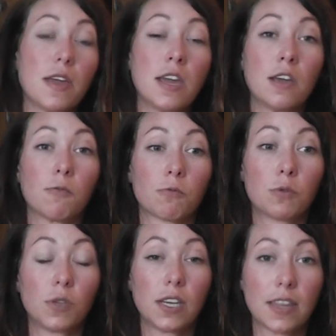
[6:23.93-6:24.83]
in
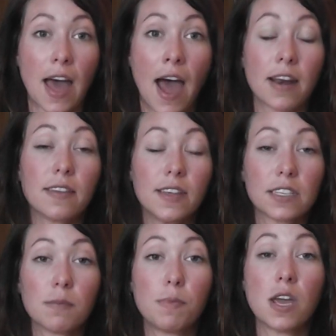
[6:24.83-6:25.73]
ruling that
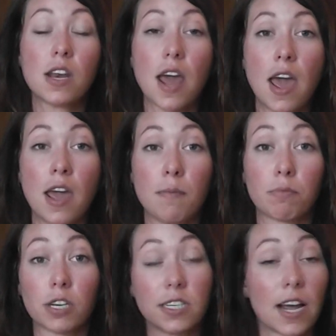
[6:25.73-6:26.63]
this had been a
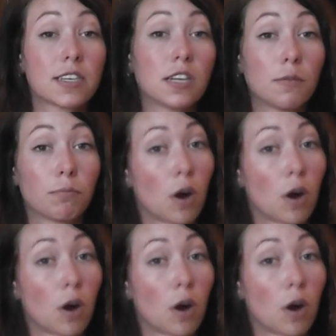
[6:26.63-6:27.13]
protected